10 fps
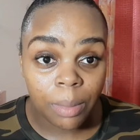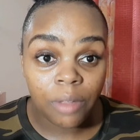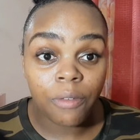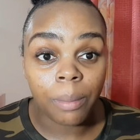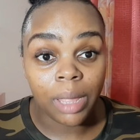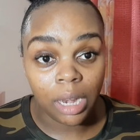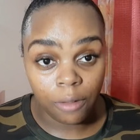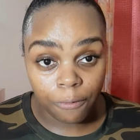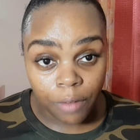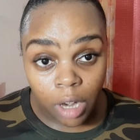me from
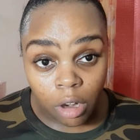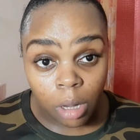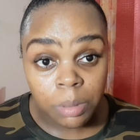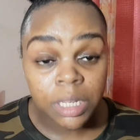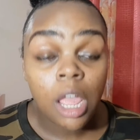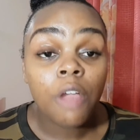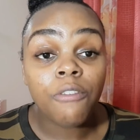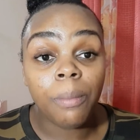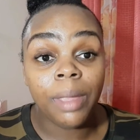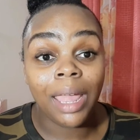getting flare-ups
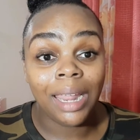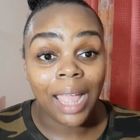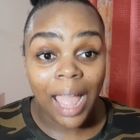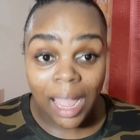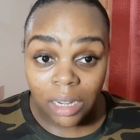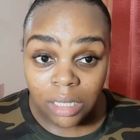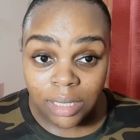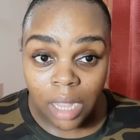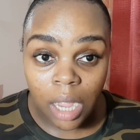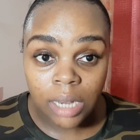from getting acne
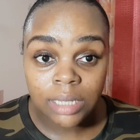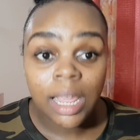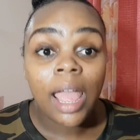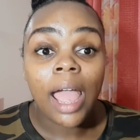scars